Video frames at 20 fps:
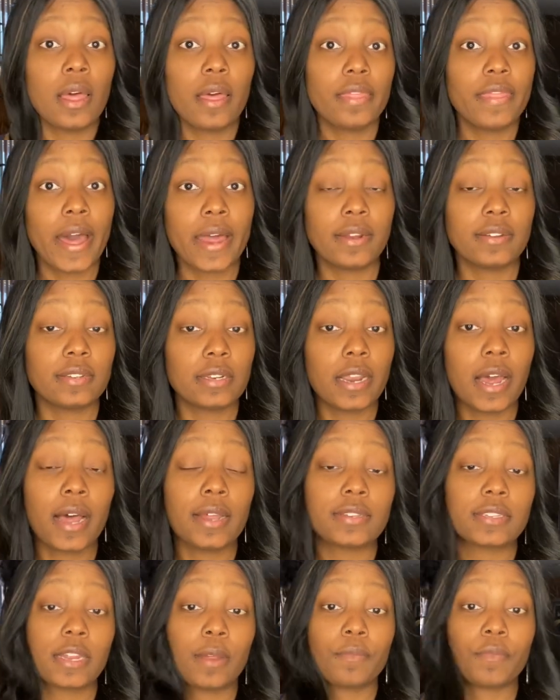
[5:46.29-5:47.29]
That is
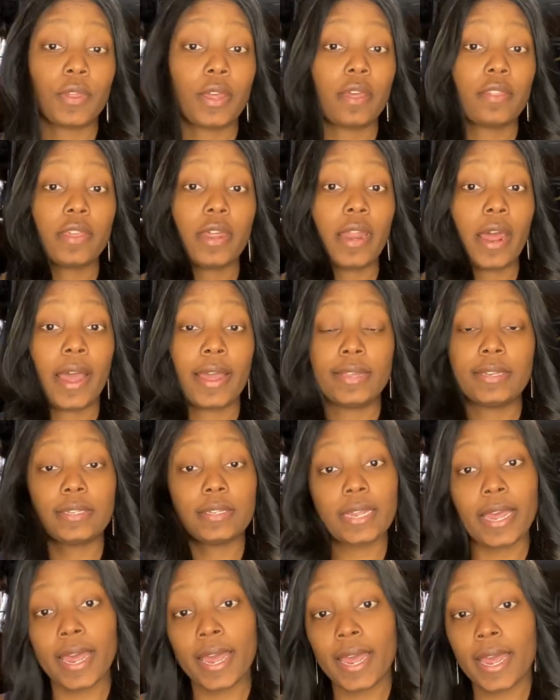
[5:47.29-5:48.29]
not something that I
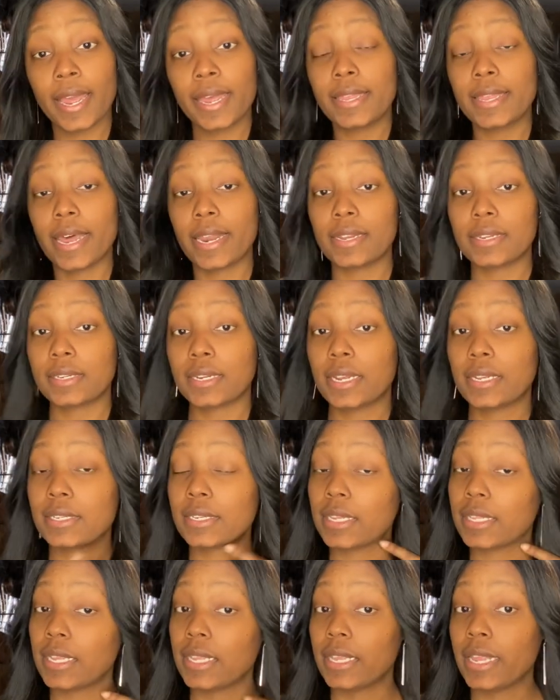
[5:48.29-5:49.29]
say. That is not
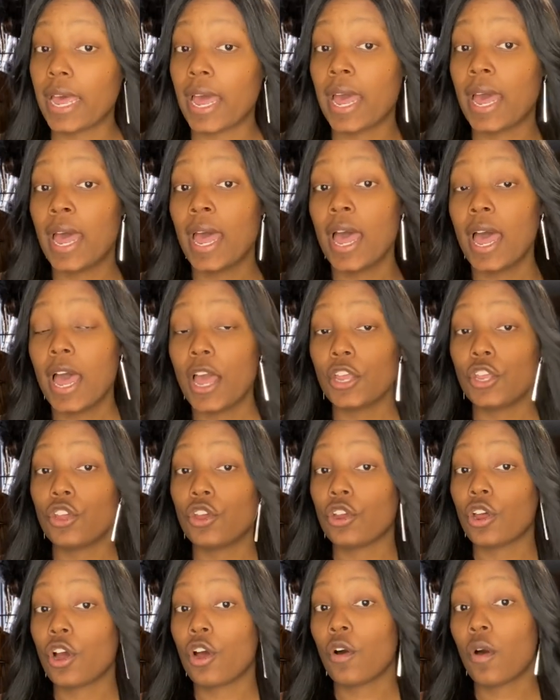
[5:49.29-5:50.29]
something that, you
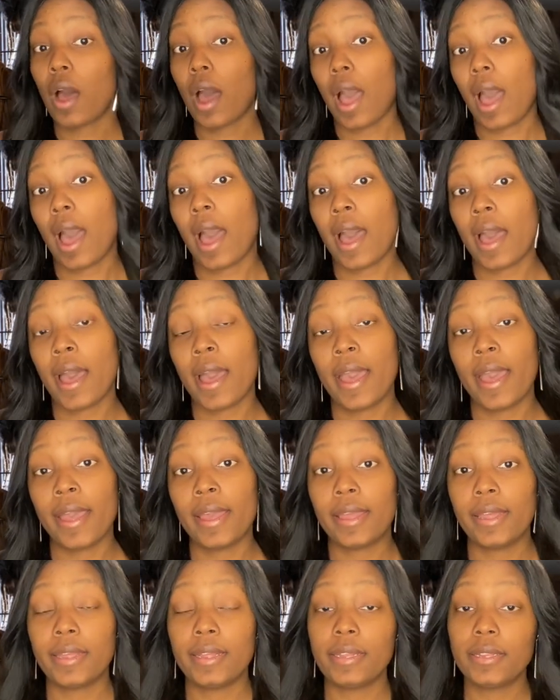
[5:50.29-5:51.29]
know,
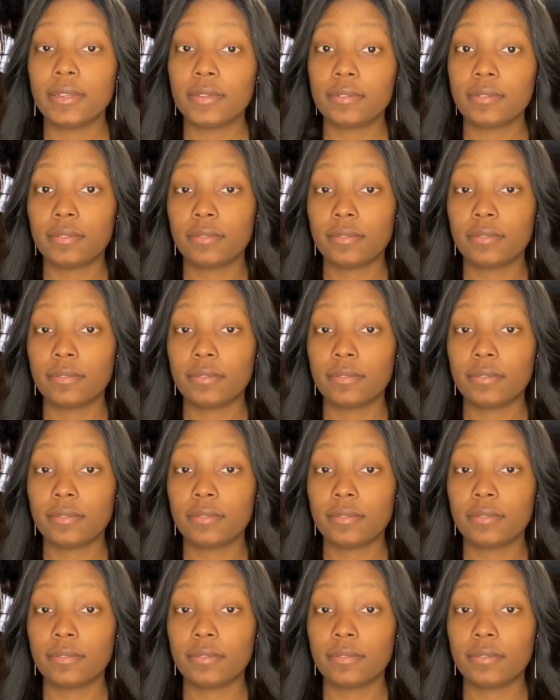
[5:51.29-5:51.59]
I